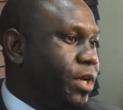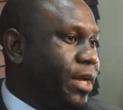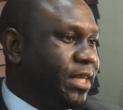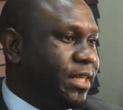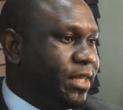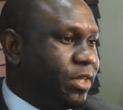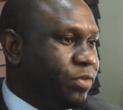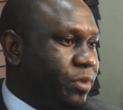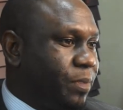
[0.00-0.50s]
have
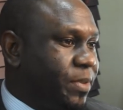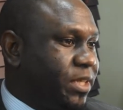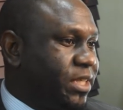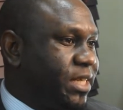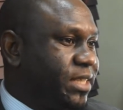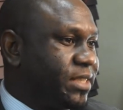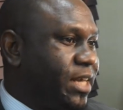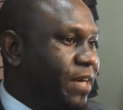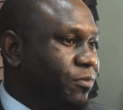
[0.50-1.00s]
the days where
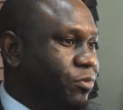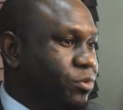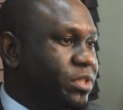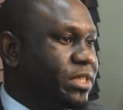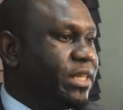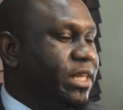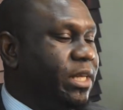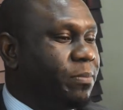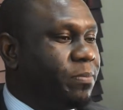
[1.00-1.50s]
patients have to
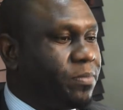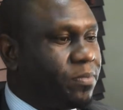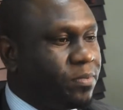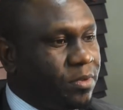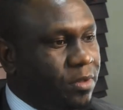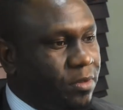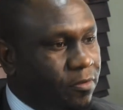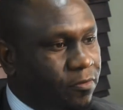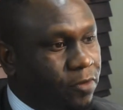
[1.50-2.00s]
sleep
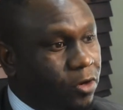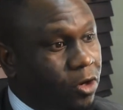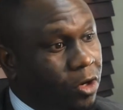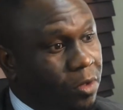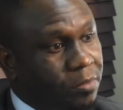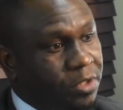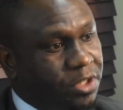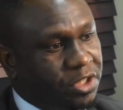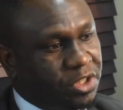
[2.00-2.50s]
for
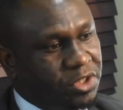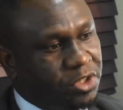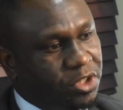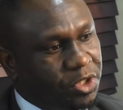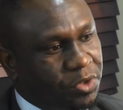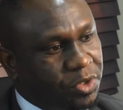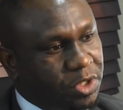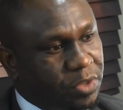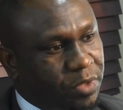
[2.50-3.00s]
all major
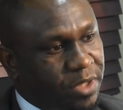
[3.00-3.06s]
surgeries.